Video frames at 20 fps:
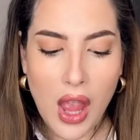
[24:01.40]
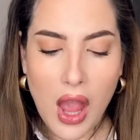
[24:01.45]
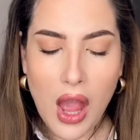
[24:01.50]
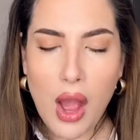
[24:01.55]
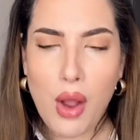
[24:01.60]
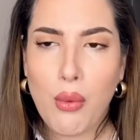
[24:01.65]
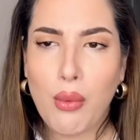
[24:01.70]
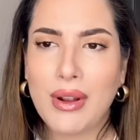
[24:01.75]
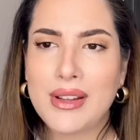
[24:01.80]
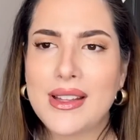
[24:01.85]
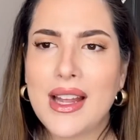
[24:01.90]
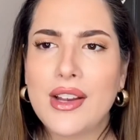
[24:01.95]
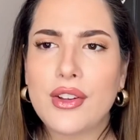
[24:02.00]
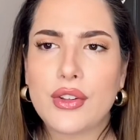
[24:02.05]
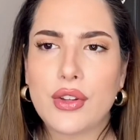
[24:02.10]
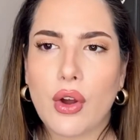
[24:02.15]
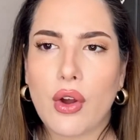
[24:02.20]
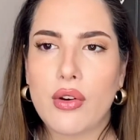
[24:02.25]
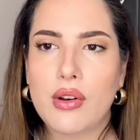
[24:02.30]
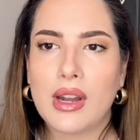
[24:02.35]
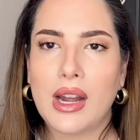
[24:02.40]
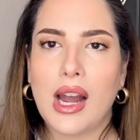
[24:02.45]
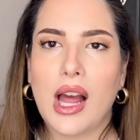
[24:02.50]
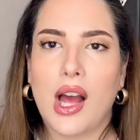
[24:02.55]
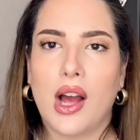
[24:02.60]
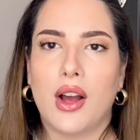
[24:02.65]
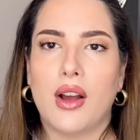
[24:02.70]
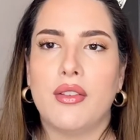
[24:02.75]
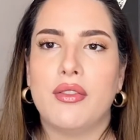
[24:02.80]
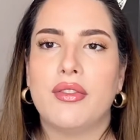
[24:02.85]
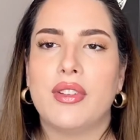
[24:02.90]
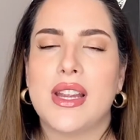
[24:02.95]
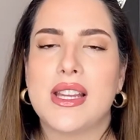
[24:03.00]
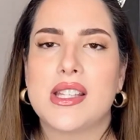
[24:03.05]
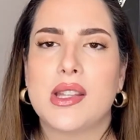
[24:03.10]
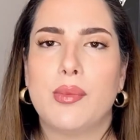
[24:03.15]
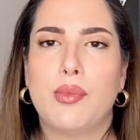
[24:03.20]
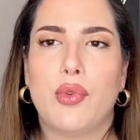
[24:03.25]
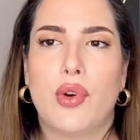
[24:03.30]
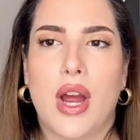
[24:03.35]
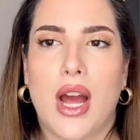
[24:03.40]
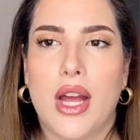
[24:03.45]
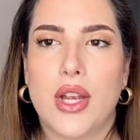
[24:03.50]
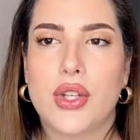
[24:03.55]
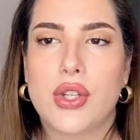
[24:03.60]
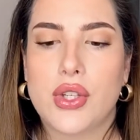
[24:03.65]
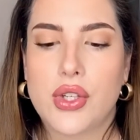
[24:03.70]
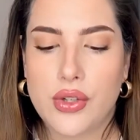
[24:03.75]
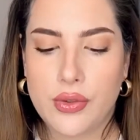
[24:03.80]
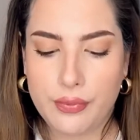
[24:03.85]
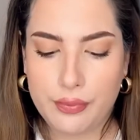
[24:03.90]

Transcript: What I don't love is the brush.